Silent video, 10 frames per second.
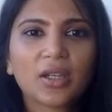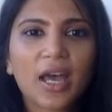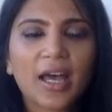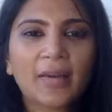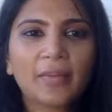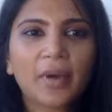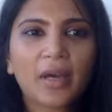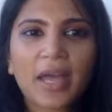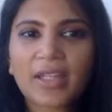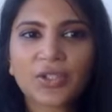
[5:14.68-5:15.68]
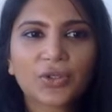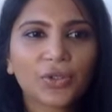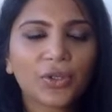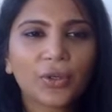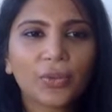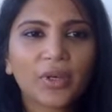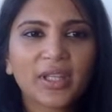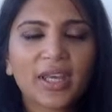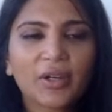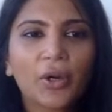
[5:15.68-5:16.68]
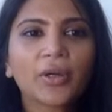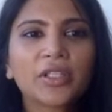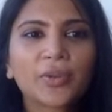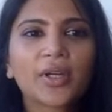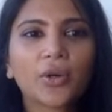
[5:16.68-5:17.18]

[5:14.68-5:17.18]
to whether they're going to it,